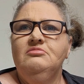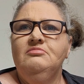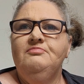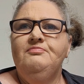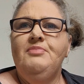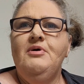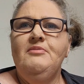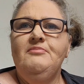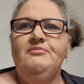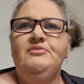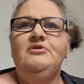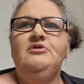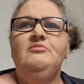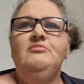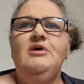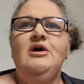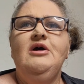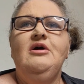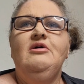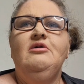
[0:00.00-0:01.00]
pumping them
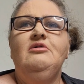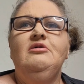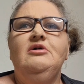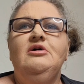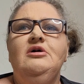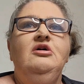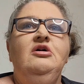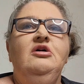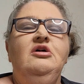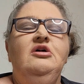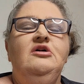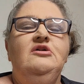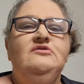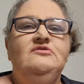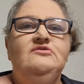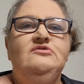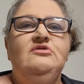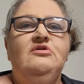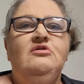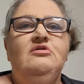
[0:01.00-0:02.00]
out. And
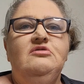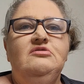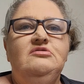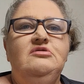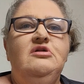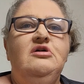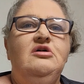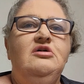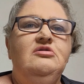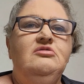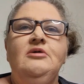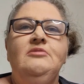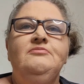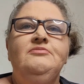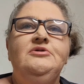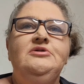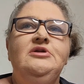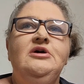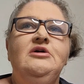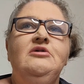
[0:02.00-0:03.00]
so I was like, but
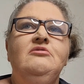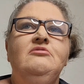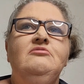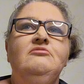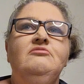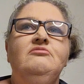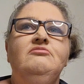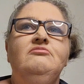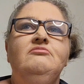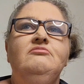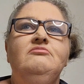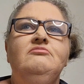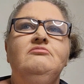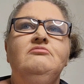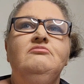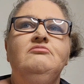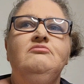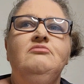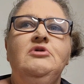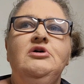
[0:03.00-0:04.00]
now
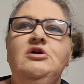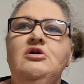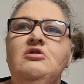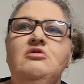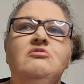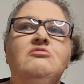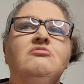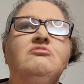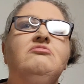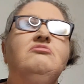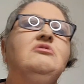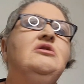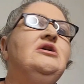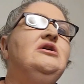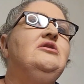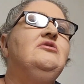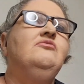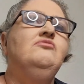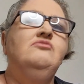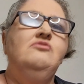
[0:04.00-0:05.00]
we're gonna
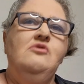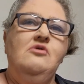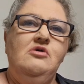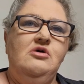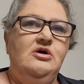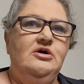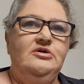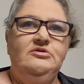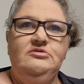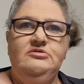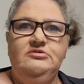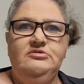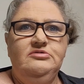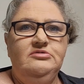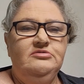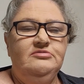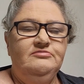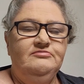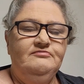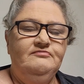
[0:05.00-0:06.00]
rewind
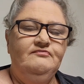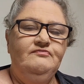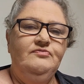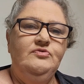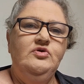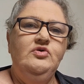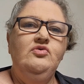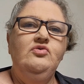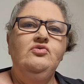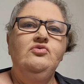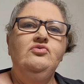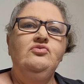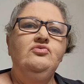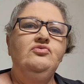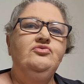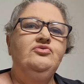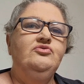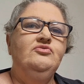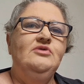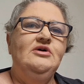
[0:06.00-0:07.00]
all
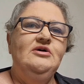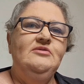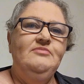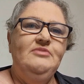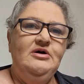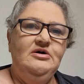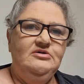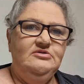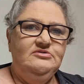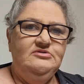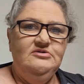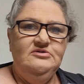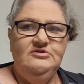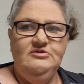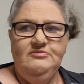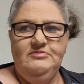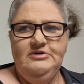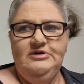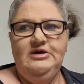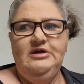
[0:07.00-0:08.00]
the way back to the
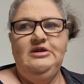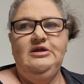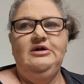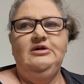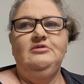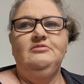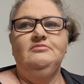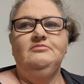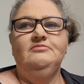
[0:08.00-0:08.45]
beginning